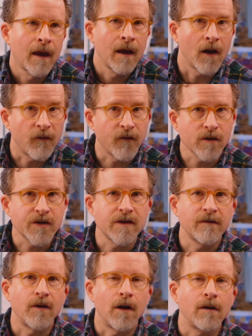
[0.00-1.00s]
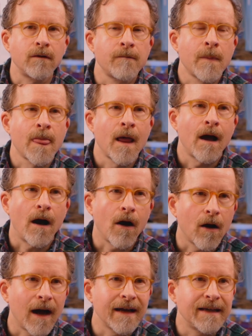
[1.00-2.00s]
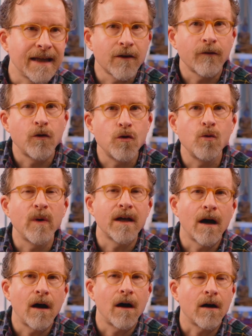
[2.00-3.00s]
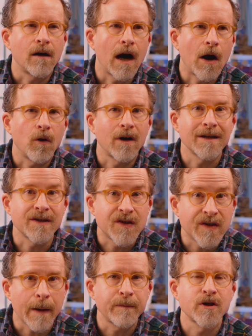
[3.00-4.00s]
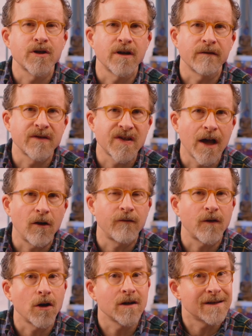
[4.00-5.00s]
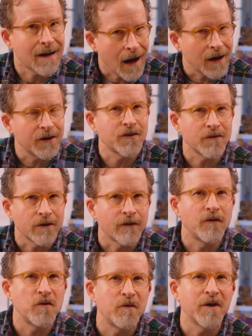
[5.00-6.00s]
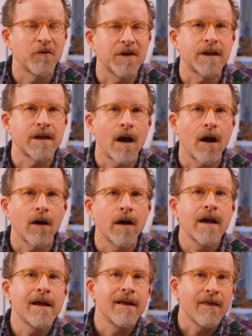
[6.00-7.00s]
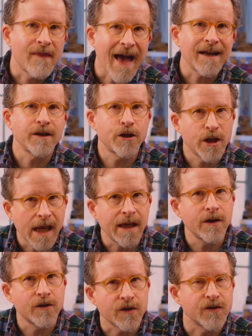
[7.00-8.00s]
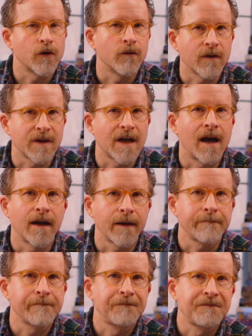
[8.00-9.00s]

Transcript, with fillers: Now, first of all, our idea of who we are, our conception of self, our doctrine of who we really are, that changes over time.